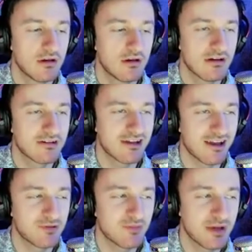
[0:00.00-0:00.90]
Okay,
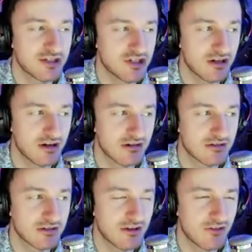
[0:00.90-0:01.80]
I'm just making sure
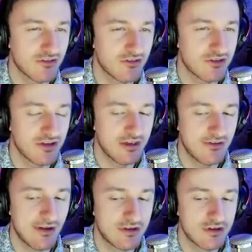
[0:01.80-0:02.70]
because she doesn't give
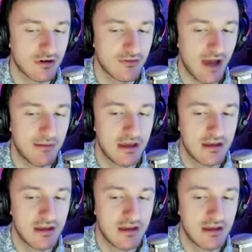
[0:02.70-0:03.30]
out the Joker vibe.